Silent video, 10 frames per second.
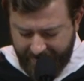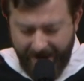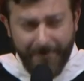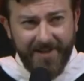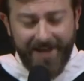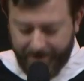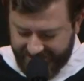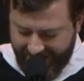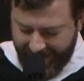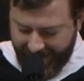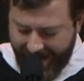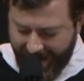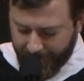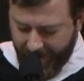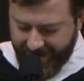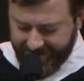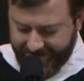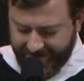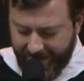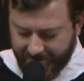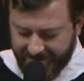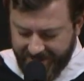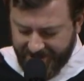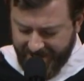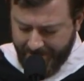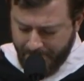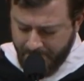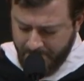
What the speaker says: every time she had her hand raised that I was teaching,